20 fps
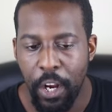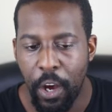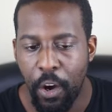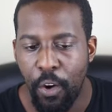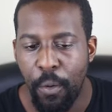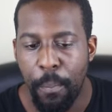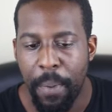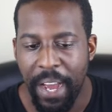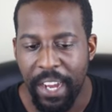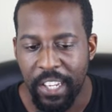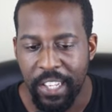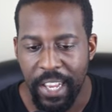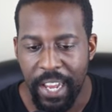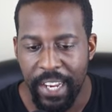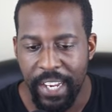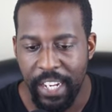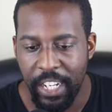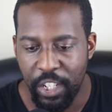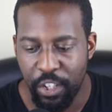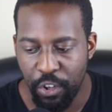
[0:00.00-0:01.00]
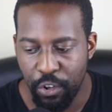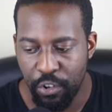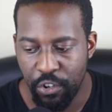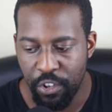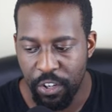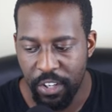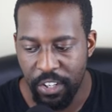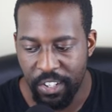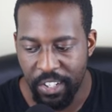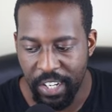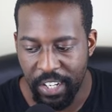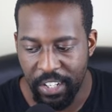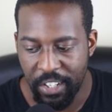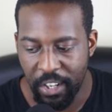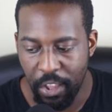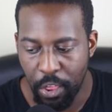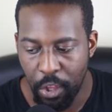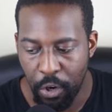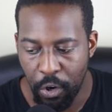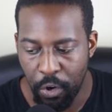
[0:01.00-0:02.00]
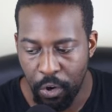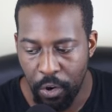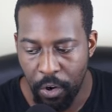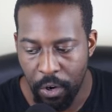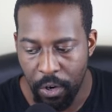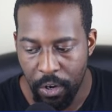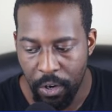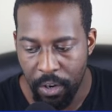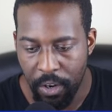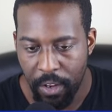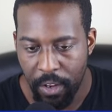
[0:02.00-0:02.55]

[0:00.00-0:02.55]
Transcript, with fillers: O backsliding children, says the Lord,